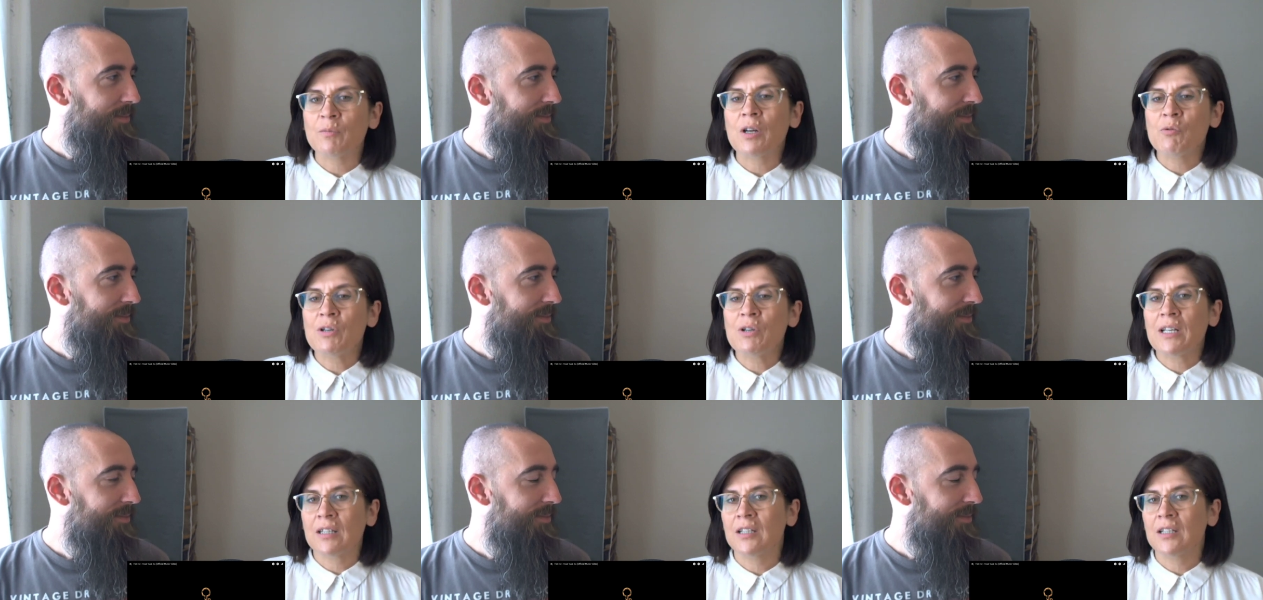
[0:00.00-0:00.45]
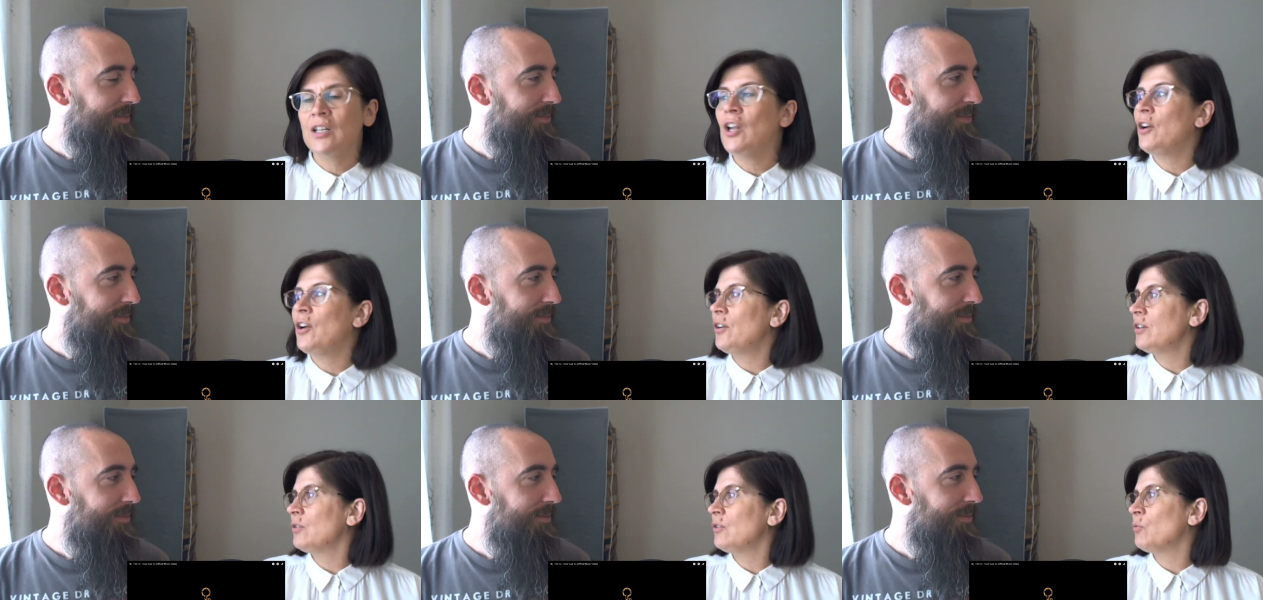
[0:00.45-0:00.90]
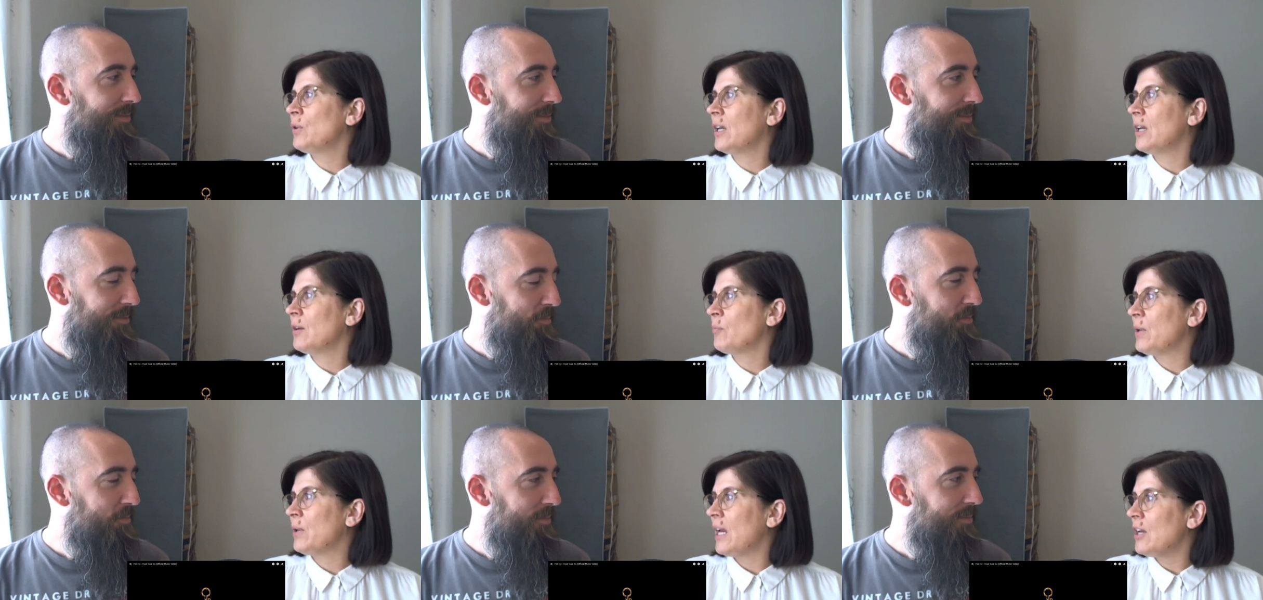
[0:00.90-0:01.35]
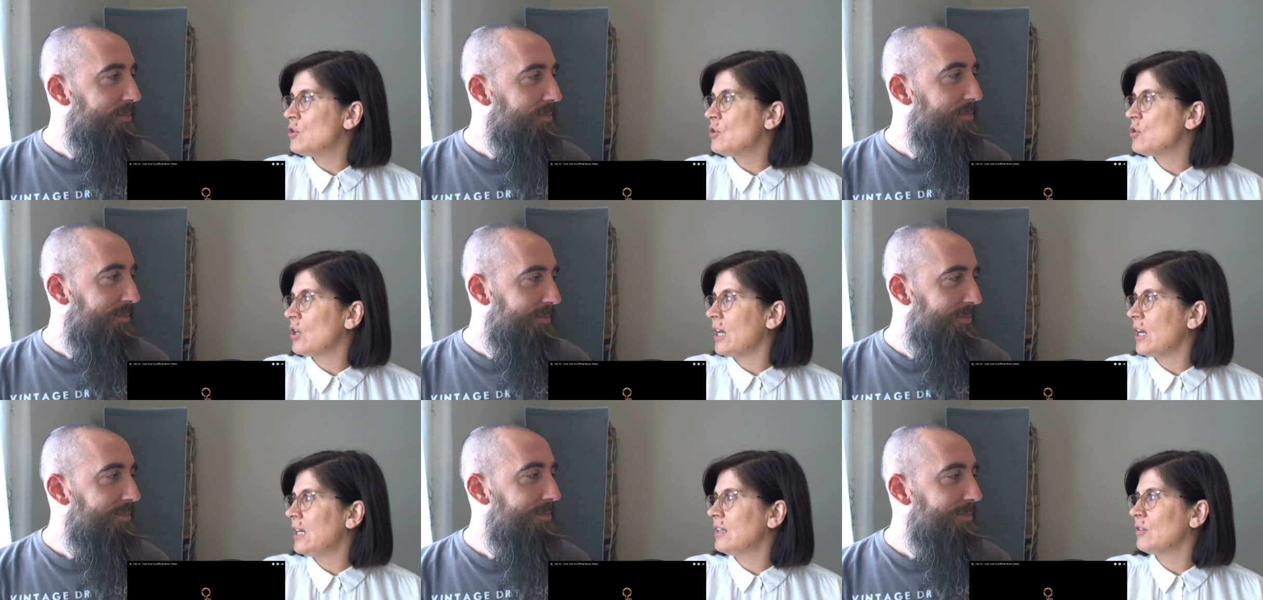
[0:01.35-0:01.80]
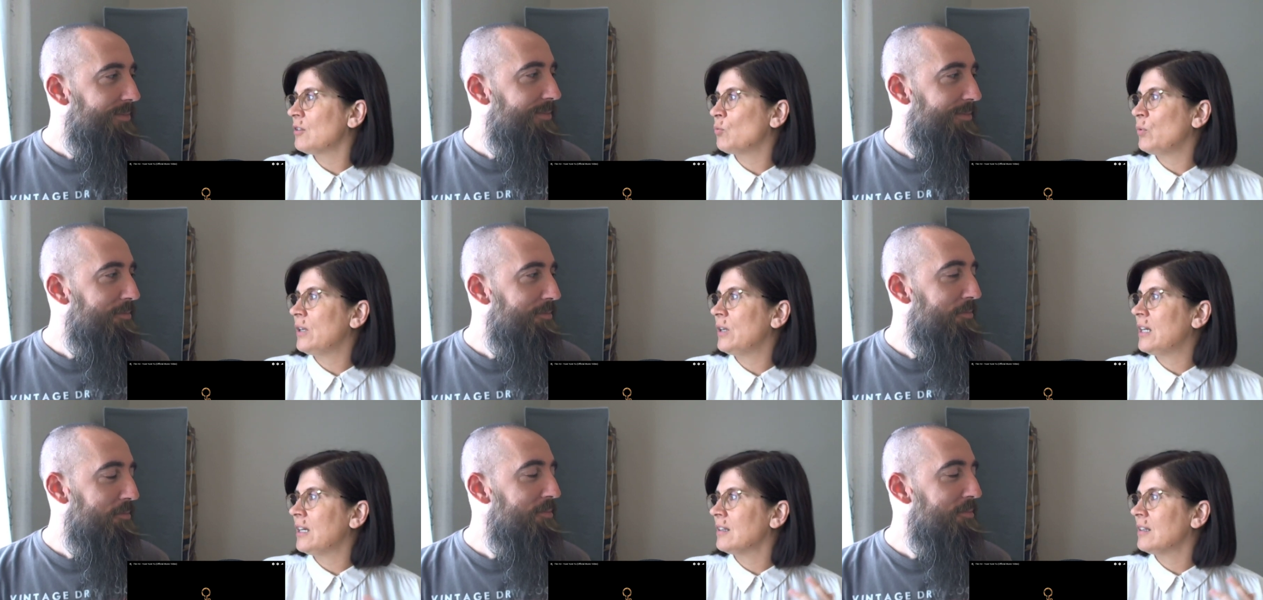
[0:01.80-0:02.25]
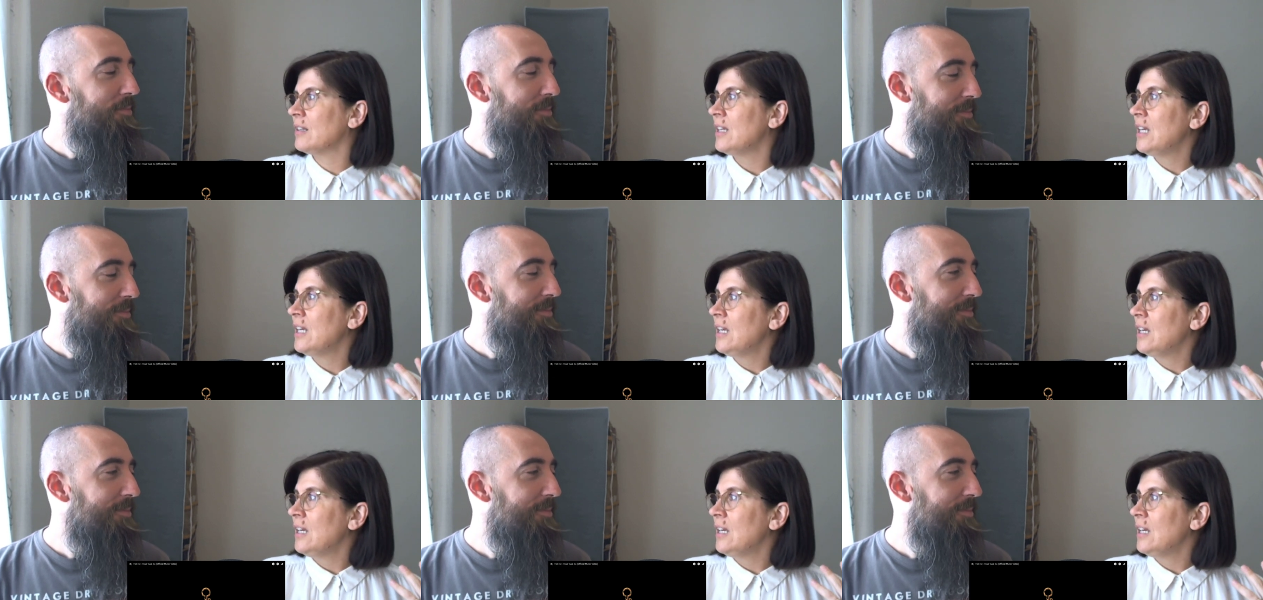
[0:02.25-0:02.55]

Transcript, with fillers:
Speaker 1: we can learn, we can be educated, we can,